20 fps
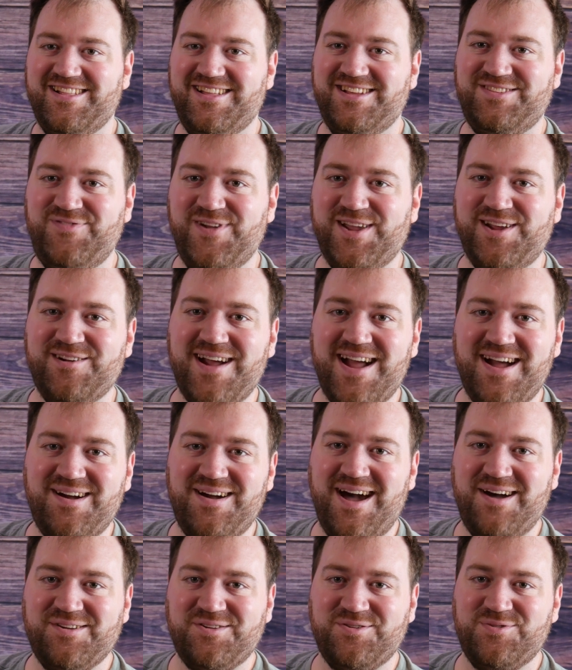Let's figure out
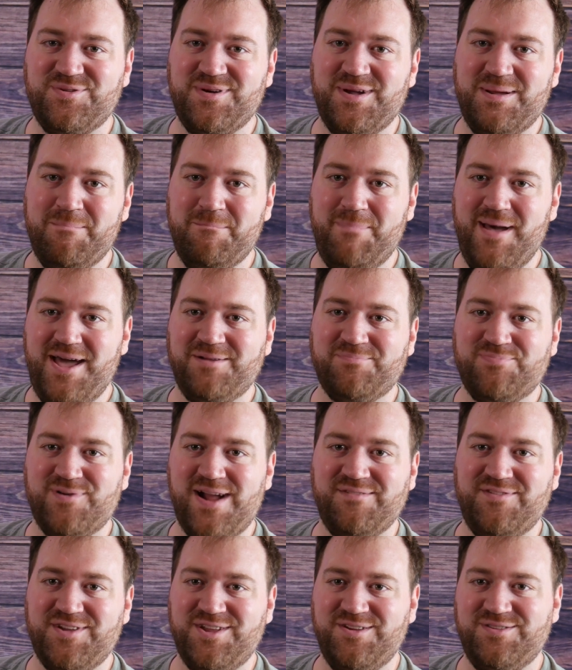how to embed a
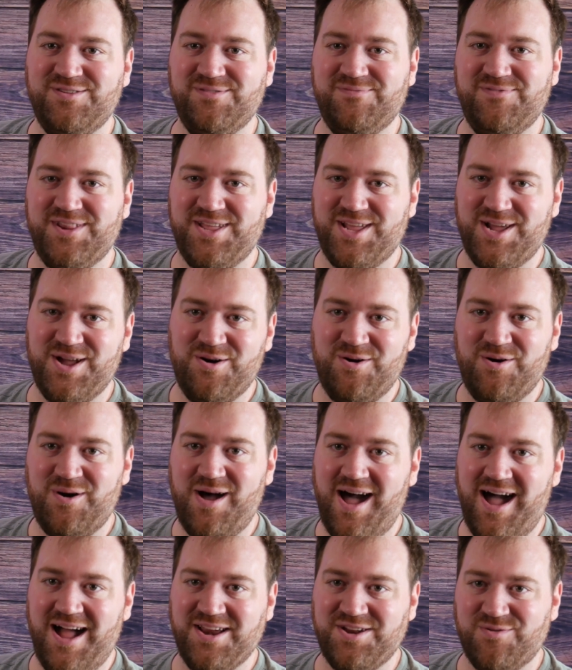private YouTube video
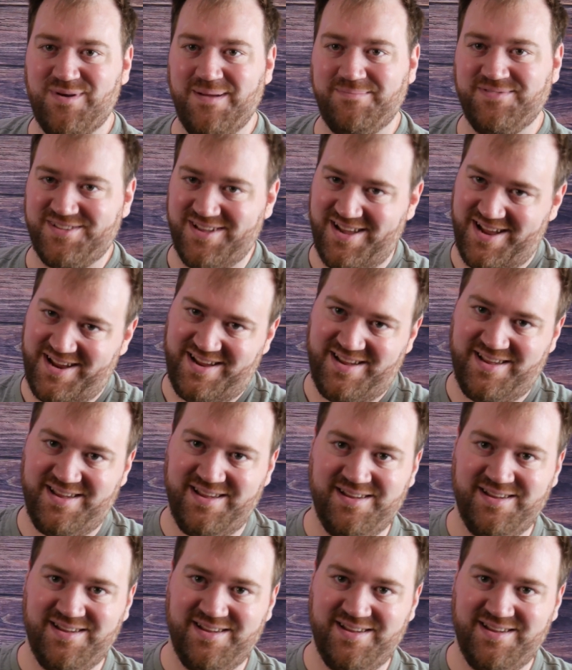on your website.